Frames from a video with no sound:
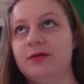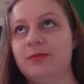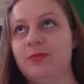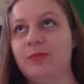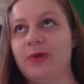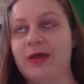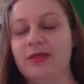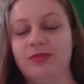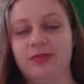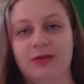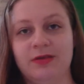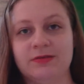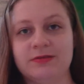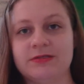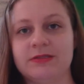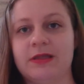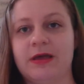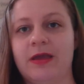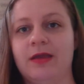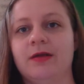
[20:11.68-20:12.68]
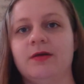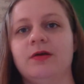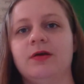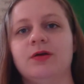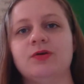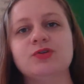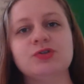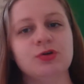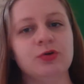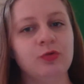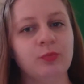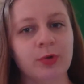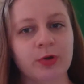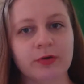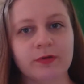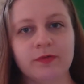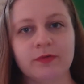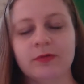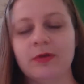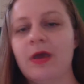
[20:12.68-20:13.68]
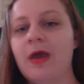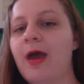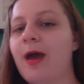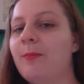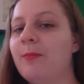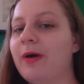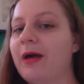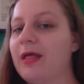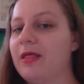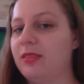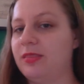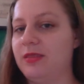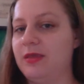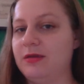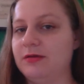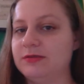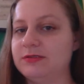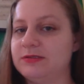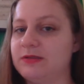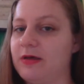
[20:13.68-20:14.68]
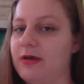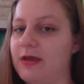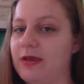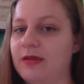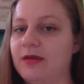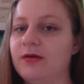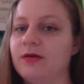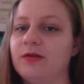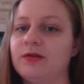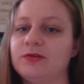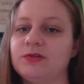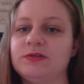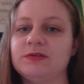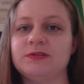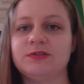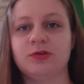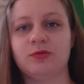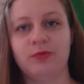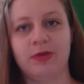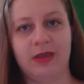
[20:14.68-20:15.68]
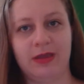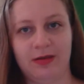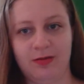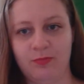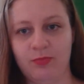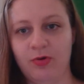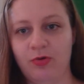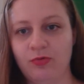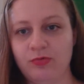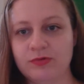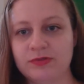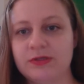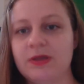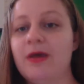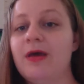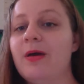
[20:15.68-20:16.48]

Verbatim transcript: by things like tumors, by things like dislocated bones,